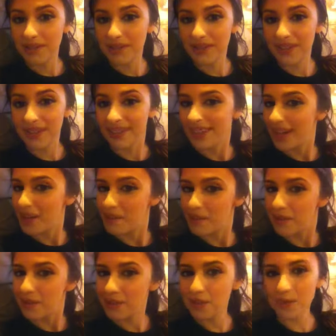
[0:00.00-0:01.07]
with it's kind of
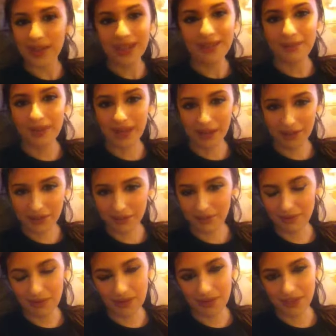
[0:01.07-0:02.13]
bittersweet, but here's the
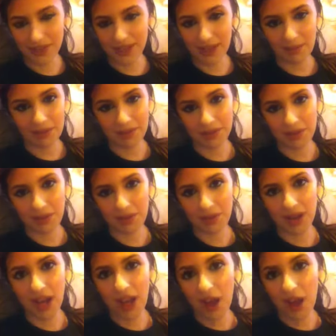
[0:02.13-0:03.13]
first episode